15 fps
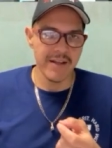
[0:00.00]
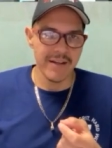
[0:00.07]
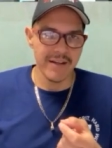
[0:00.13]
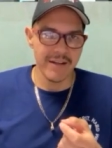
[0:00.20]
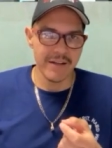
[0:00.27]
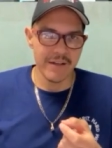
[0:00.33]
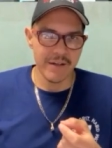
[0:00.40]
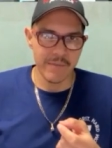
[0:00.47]

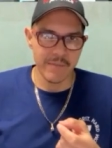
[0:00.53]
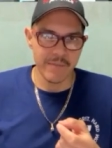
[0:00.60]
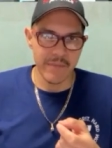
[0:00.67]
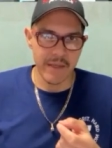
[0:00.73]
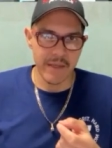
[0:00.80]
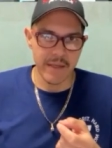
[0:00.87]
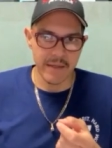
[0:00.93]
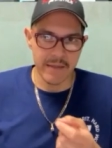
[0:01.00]
um,
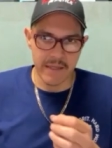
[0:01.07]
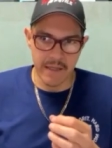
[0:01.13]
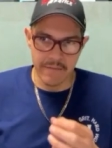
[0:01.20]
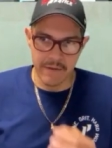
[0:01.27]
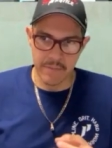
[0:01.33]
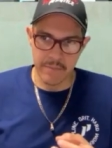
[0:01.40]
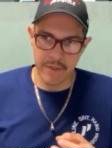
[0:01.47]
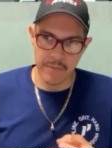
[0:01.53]
and
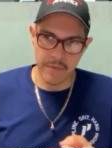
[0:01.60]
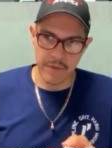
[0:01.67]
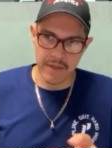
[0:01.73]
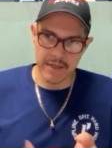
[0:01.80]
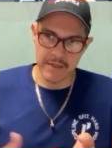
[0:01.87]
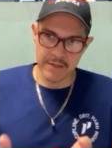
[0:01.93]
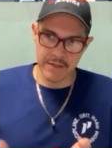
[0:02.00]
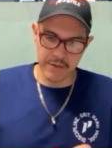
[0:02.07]
giving people,
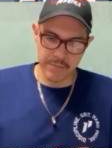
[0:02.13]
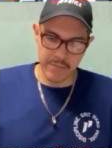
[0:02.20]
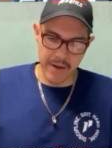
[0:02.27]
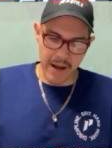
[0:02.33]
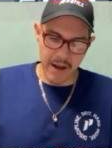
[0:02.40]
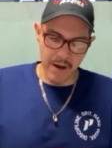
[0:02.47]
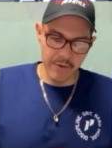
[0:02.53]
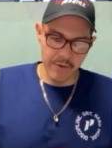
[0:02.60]
because there's
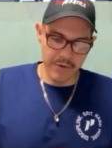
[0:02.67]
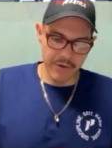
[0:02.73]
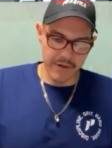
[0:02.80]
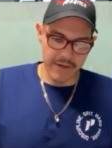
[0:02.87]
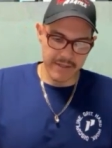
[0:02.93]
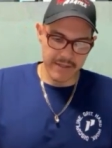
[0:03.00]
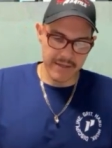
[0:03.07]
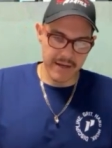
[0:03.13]
power
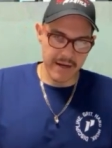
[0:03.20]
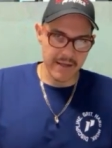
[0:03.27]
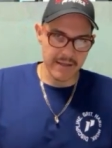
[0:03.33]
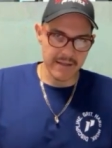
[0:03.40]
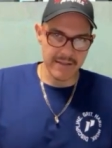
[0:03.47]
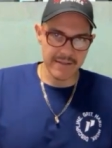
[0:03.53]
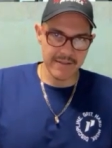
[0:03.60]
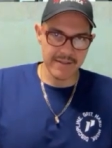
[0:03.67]
in
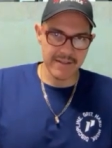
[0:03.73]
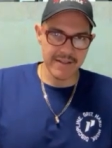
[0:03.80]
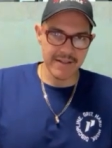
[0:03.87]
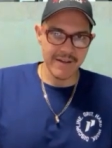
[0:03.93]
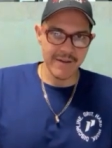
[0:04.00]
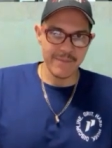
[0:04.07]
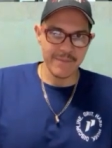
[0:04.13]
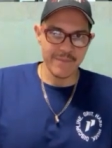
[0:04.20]
silence.
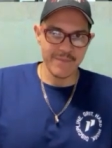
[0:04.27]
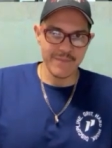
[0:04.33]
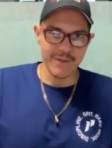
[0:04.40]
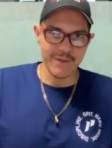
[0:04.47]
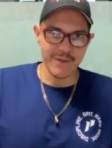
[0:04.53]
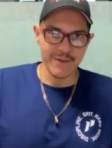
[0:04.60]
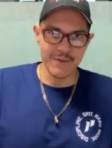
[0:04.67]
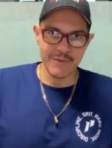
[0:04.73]

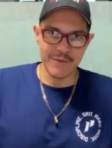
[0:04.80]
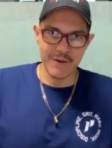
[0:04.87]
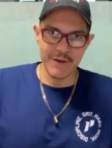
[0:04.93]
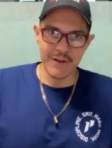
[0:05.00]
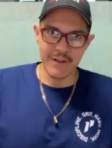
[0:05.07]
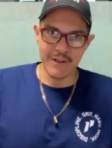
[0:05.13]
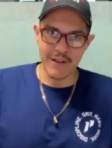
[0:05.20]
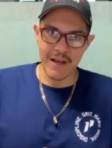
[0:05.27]
You know, Definitely. there
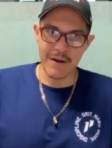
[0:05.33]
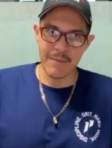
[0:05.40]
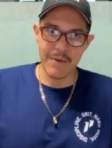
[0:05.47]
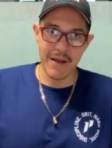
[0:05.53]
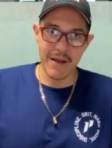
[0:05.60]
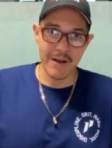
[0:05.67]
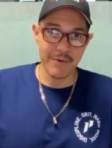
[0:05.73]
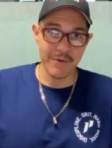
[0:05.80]
are a lot of
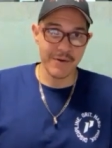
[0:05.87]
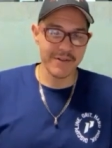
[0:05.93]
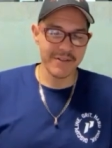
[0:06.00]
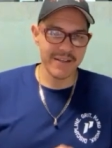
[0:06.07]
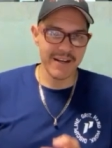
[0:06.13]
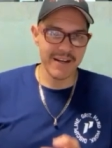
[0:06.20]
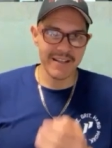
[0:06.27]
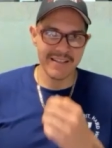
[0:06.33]
power in
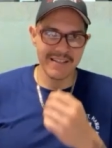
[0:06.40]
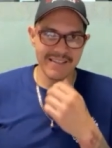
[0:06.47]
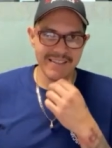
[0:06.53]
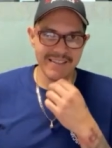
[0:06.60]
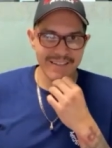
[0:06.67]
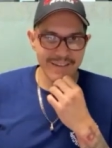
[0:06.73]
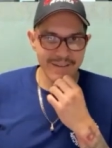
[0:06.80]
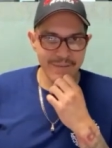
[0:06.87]

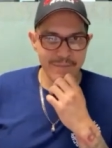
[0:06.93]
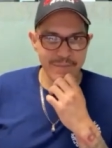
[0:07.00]
silence. Um,